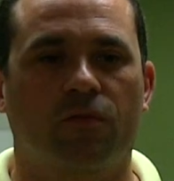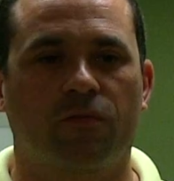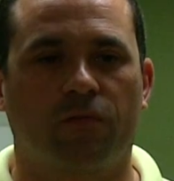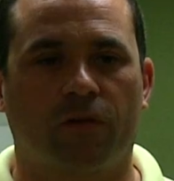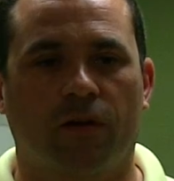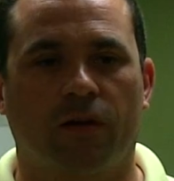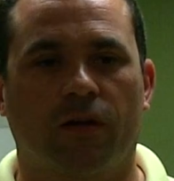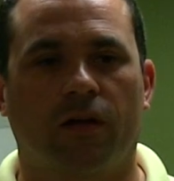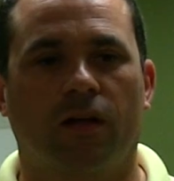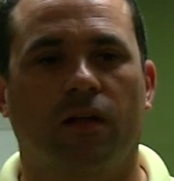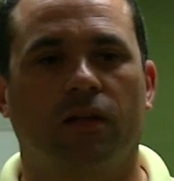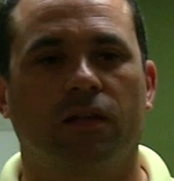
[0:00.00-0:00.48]
of
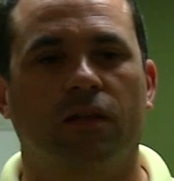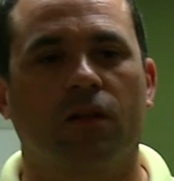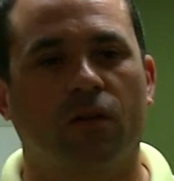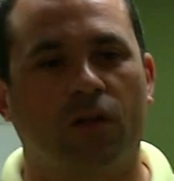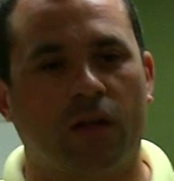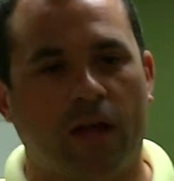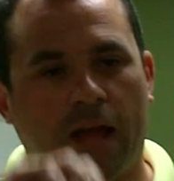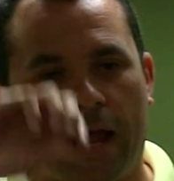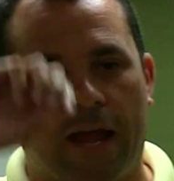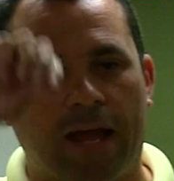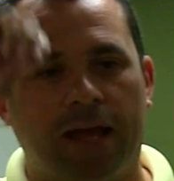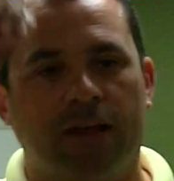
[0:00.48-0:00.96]
a
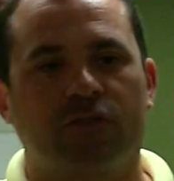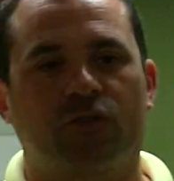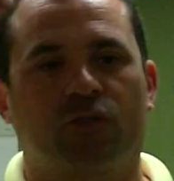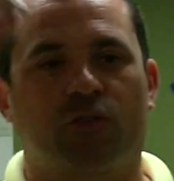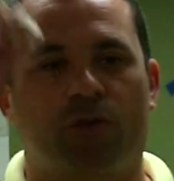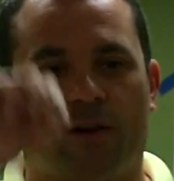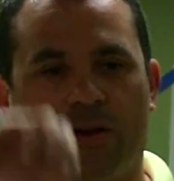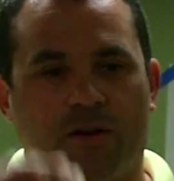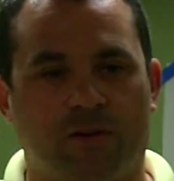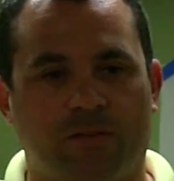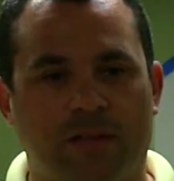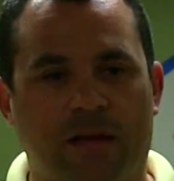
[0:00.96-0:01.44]
little ant
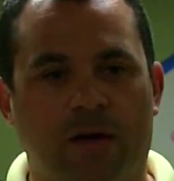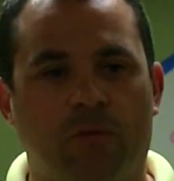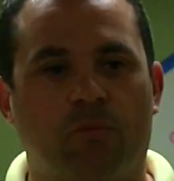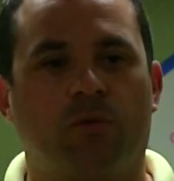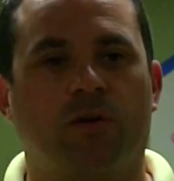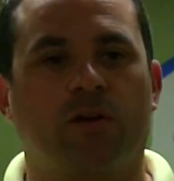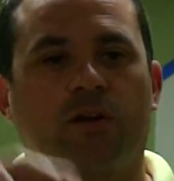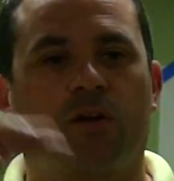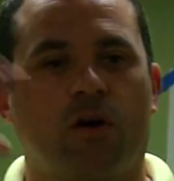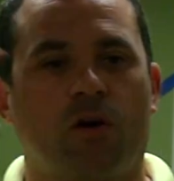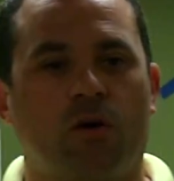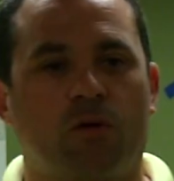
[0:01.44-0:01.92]
trail that
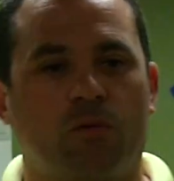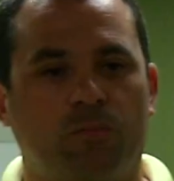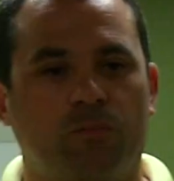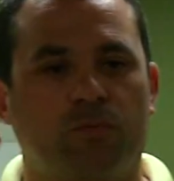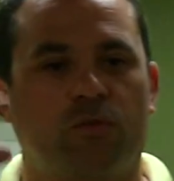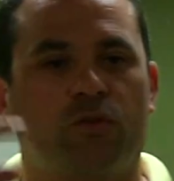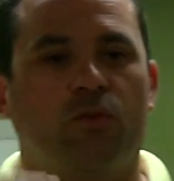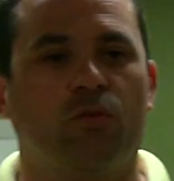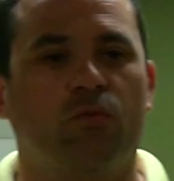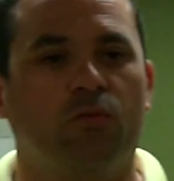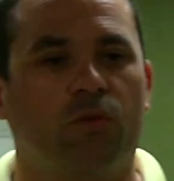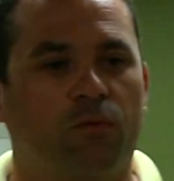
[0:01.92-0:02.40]
would go
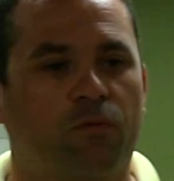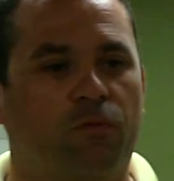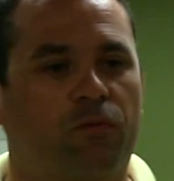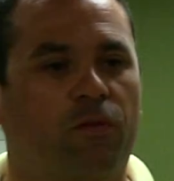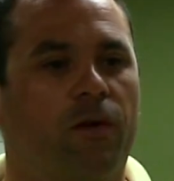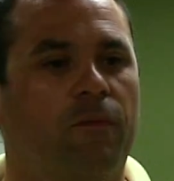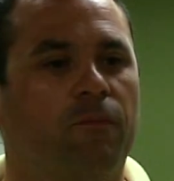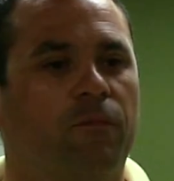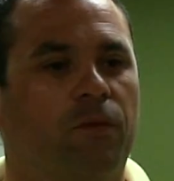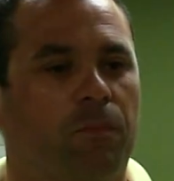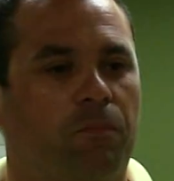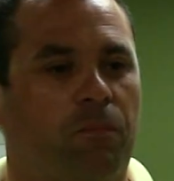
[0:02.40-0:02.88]
to and
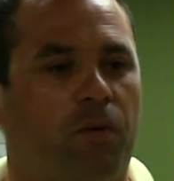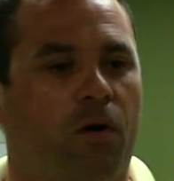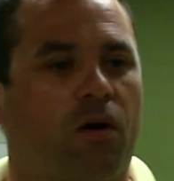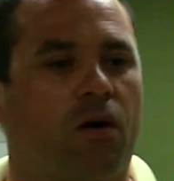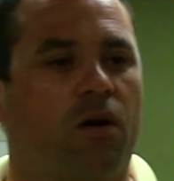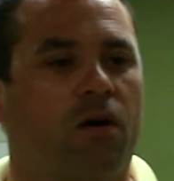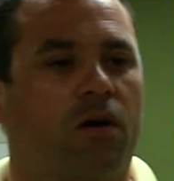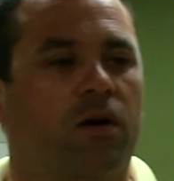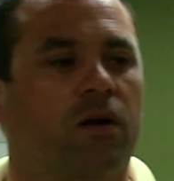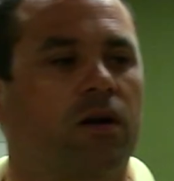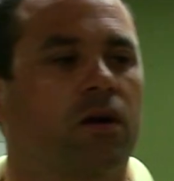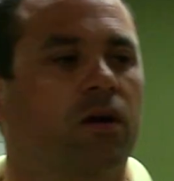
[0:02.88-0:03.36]
from the
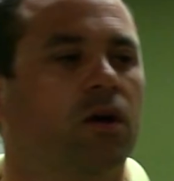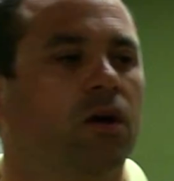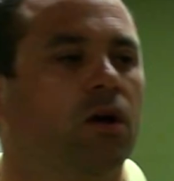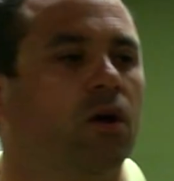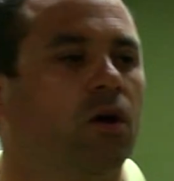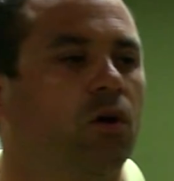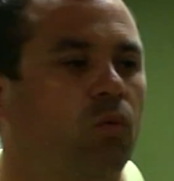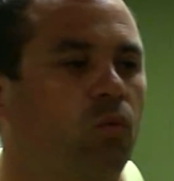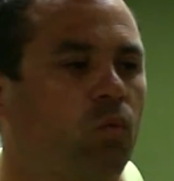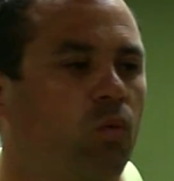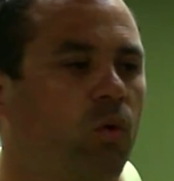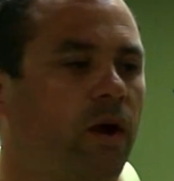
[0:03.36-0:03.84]
park,
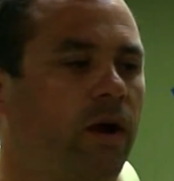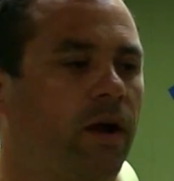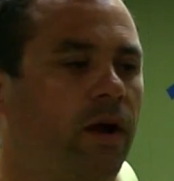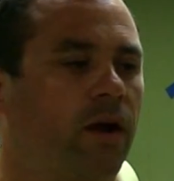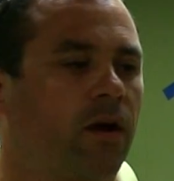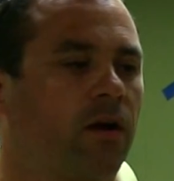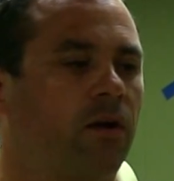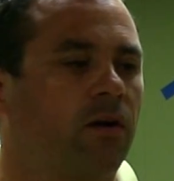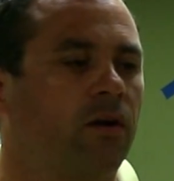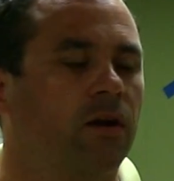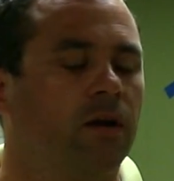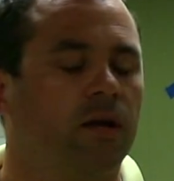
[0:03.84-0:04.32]

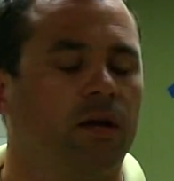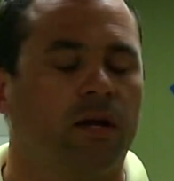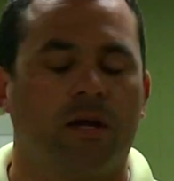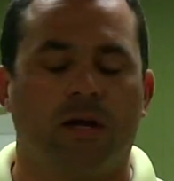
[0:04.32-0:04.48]
where